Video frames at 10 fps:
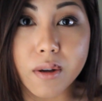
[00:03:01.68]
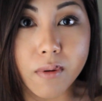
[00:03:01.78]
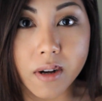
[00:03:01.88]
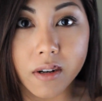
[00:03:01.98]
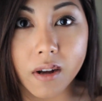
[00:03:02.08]
go
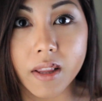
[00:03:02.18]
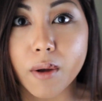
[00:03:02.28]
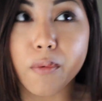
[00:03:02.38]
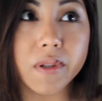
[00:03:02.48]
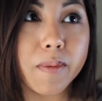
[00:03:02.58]
on and on,
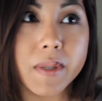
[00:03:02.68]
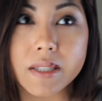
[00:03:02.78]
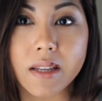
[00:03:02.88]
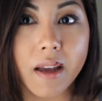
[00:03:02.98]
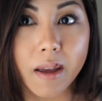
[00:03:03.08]
like Once Upon
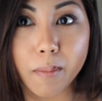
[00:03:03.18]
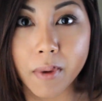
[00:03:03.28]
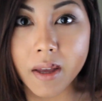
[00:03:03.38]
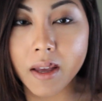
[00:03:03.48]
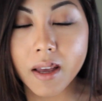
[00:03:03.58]
a Time,
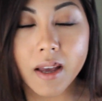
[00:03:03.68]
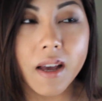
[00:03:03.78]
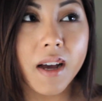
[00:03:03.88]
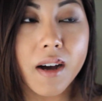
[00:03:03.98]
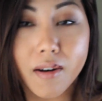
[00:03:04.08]

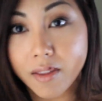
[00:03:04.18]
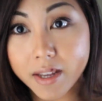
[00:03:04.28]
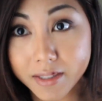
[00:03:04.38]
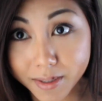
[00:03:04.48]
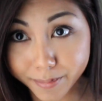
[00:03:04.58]
all
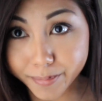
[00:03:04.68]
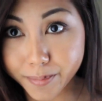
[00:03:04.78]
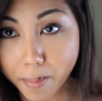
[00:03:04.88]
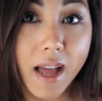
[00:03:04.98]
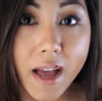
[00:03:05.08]
that.
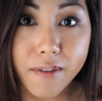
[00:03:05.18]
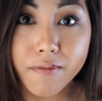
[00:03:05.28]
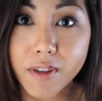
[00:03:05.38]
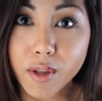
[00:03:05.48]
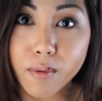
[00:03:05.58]
I
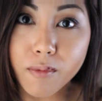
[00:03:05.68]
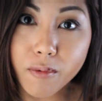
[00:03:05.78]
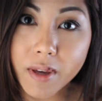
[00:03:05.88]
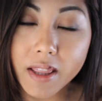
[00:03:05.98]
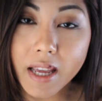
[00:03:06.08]
film
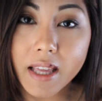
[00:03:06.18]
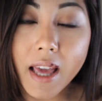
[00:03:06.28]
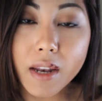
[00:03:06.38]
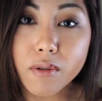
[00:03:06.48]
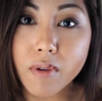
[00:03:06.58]
with a
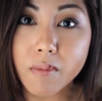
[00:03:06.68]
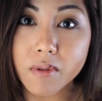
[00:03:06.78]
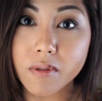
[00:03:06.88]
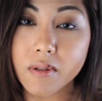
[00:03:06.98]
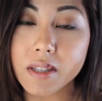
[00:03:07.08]
Canon
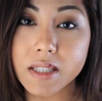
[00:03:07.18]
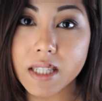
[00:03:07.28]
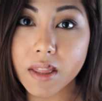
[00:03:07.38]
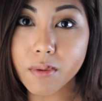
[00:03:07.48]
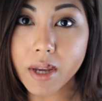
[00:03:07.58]
Rebel
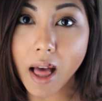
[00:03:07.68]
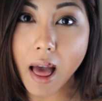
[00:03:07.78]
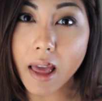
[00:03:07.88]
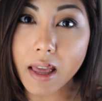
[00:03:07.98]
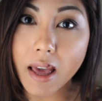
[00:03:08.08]

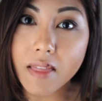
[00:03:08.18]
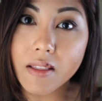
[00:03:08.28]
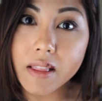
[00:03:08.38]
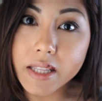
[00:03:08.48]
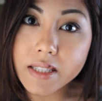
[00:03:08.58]
T3i, and
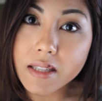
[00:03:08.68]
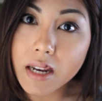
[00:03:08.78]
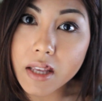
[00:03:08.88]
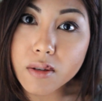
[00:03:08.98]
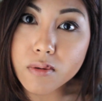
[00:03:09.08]
the lens
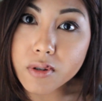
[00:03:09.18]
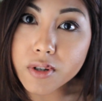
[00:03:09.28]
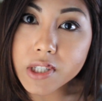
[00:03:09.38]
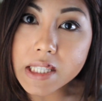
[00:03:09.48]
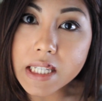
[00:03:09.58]
that I use
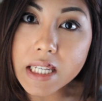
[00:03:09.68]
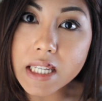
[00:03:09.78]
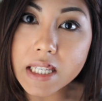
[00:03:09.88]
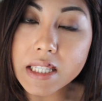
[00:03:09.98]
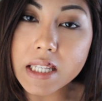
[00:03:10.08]

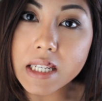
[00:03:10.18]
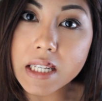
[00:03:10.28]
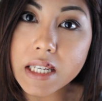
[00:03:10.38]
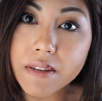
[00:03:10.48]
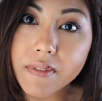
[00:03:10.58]
currently is an
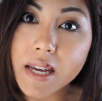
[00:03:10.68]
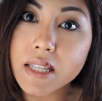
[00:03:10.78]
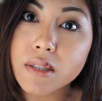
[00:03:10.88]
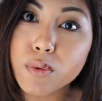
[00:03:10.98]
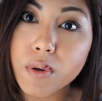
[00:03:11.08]

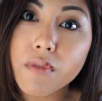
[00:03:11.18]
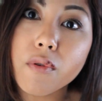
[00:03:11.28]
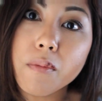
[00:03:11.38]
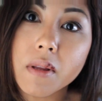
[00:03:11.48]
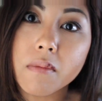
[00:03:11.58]
EF-S
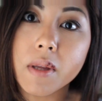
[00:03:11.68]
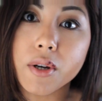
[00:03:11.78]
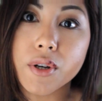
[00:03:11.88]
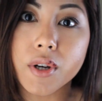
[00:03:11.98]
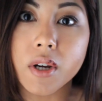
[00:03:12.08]
24
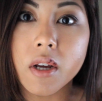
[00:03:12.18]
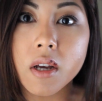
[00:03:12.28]
mm